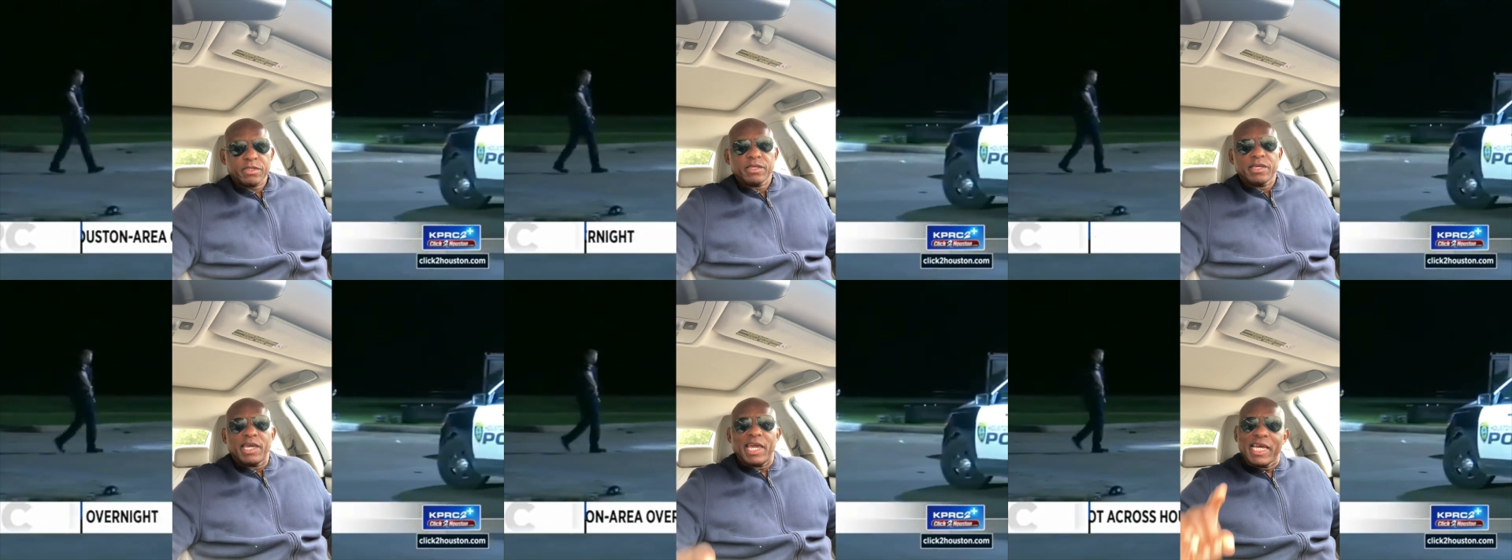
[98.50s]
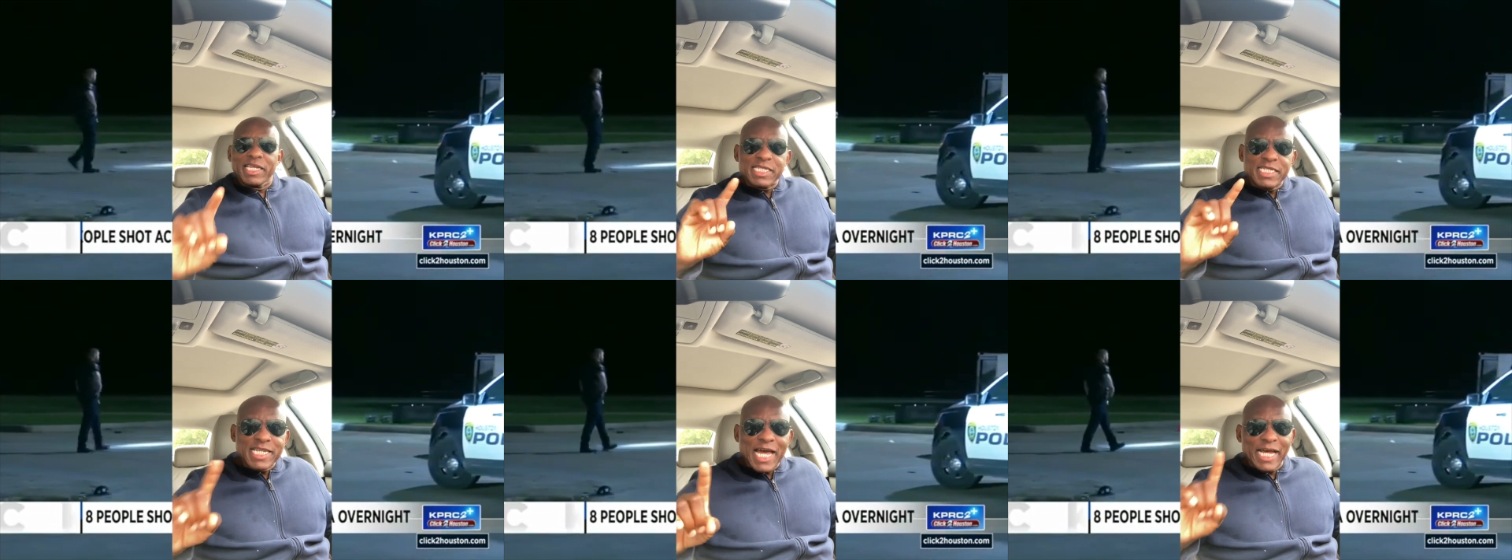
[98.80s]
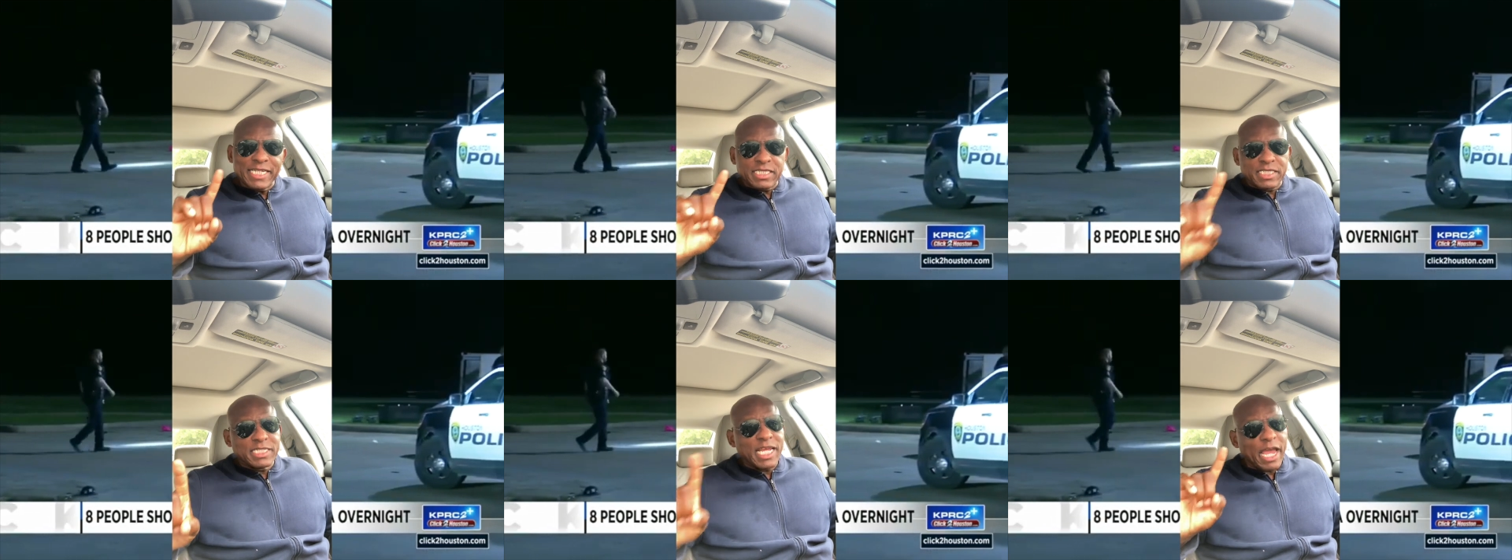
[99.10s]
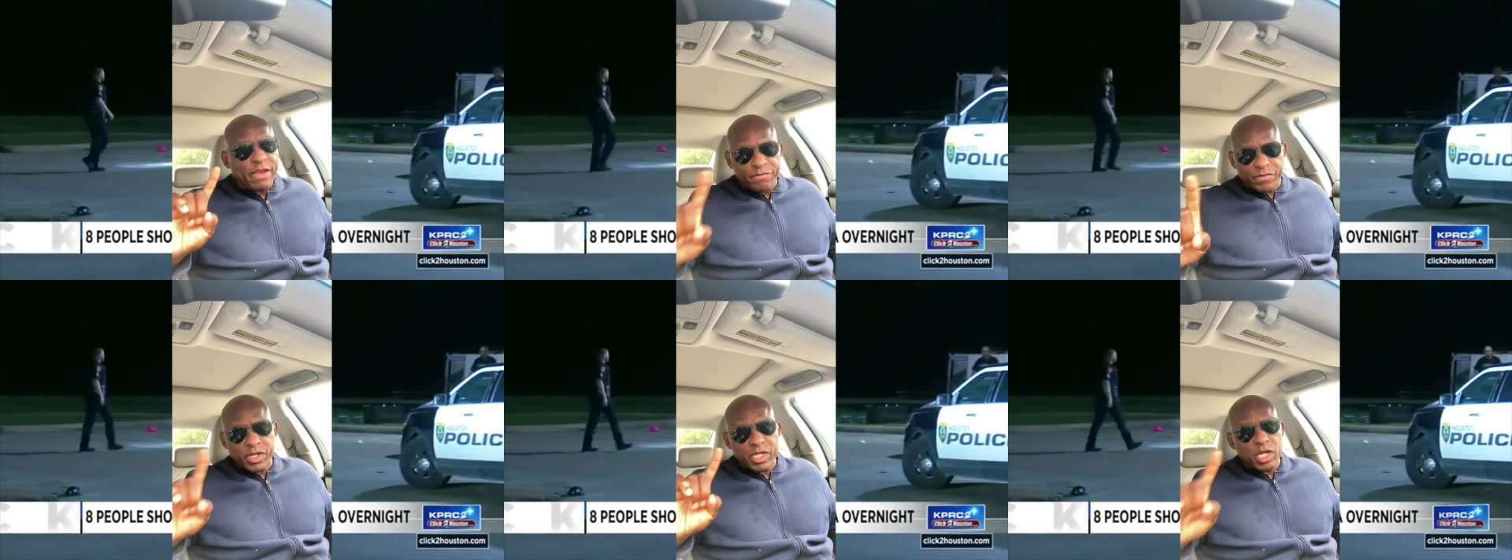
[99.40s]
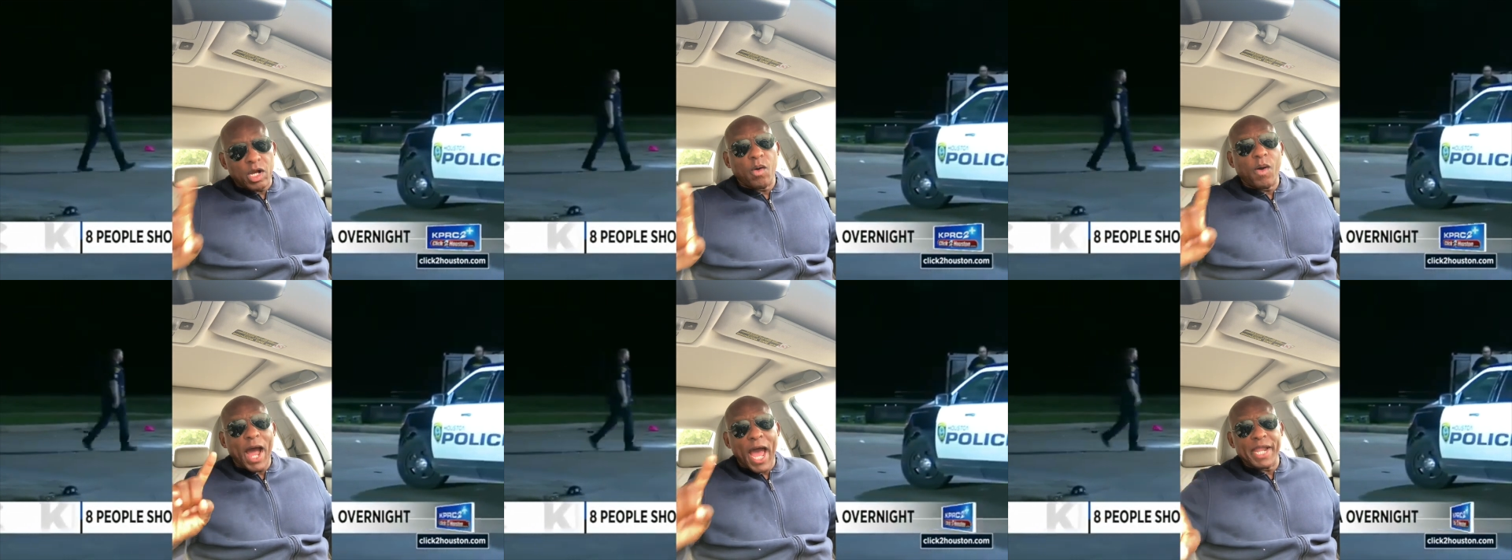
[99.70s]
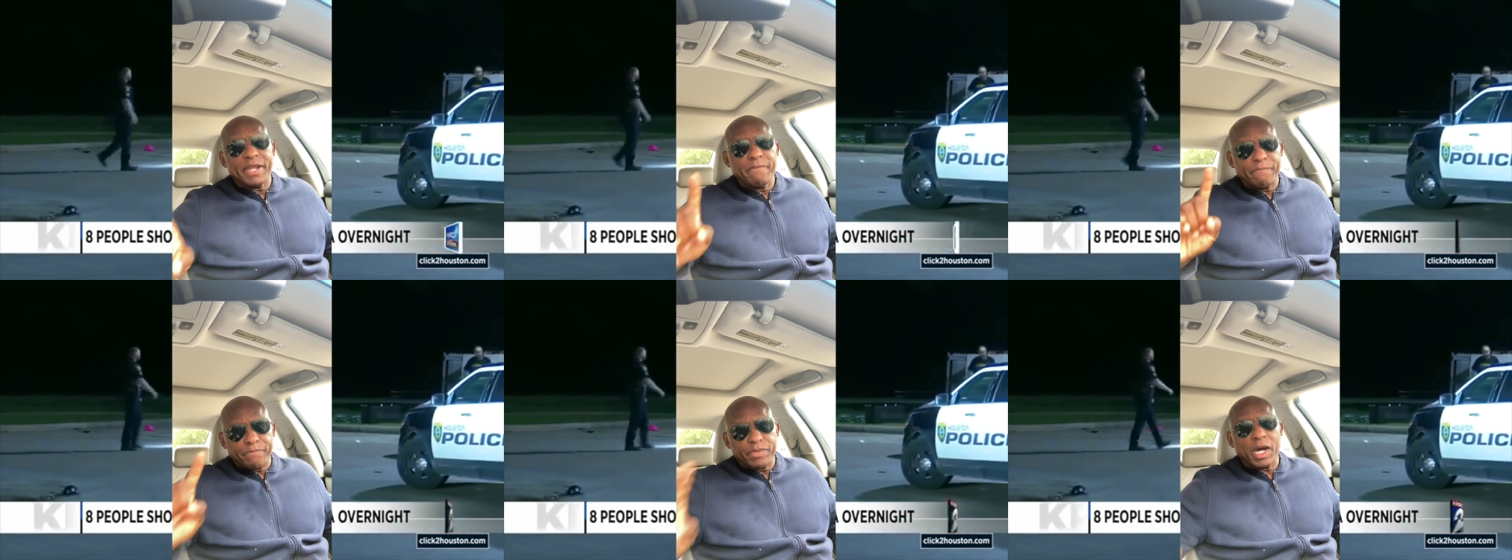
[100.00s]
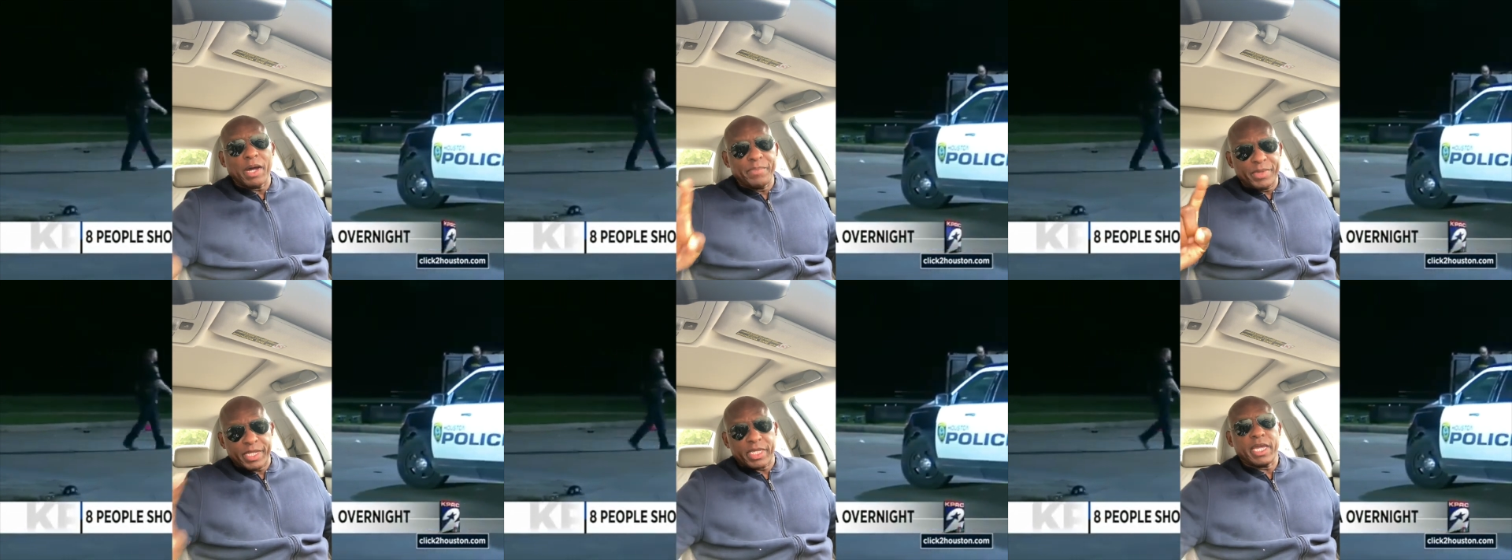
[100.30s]
It's not safe to go out in
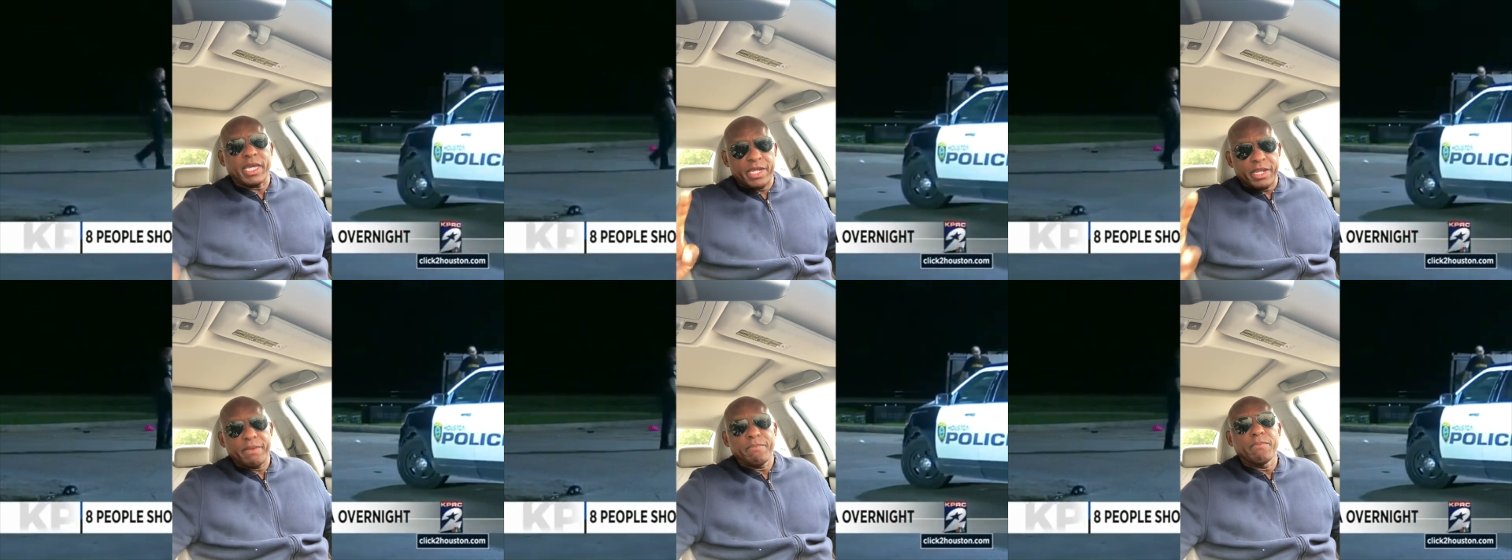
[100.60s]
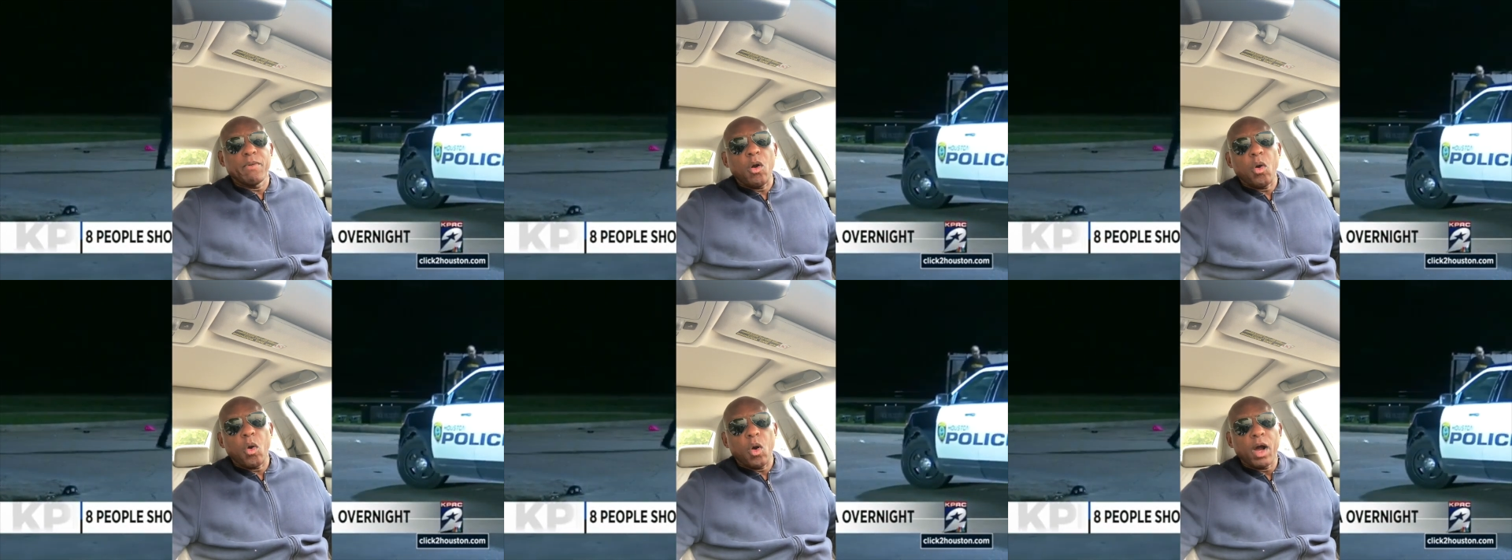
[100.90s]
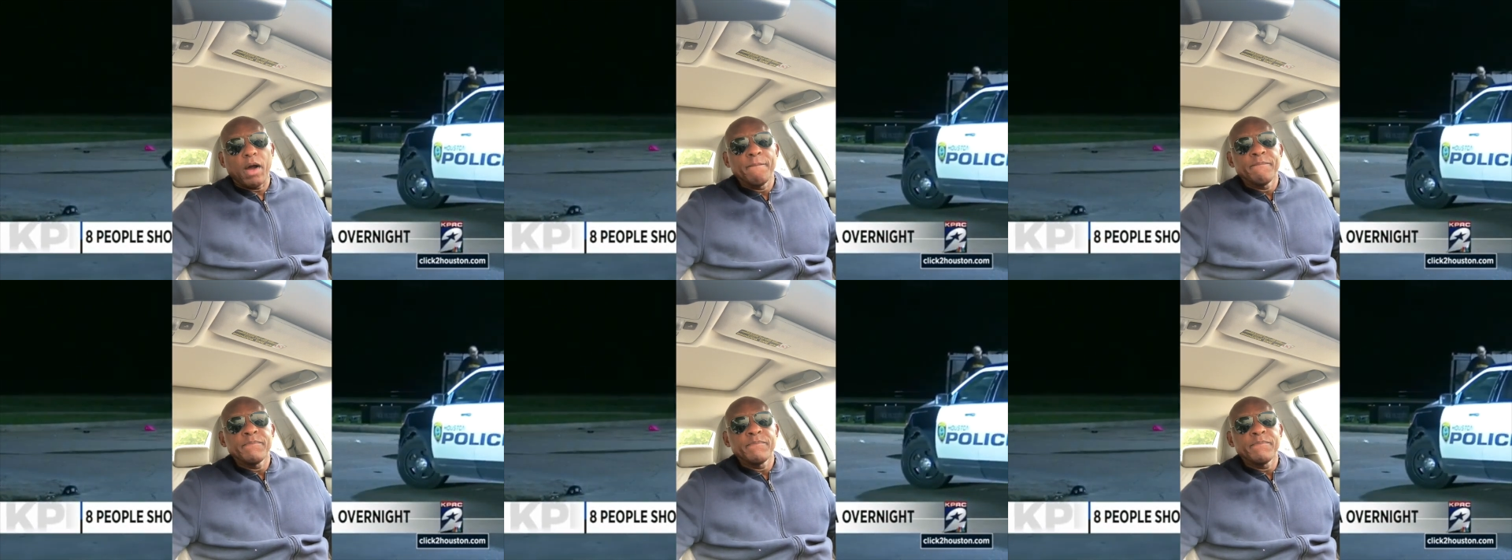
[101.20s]
public anymore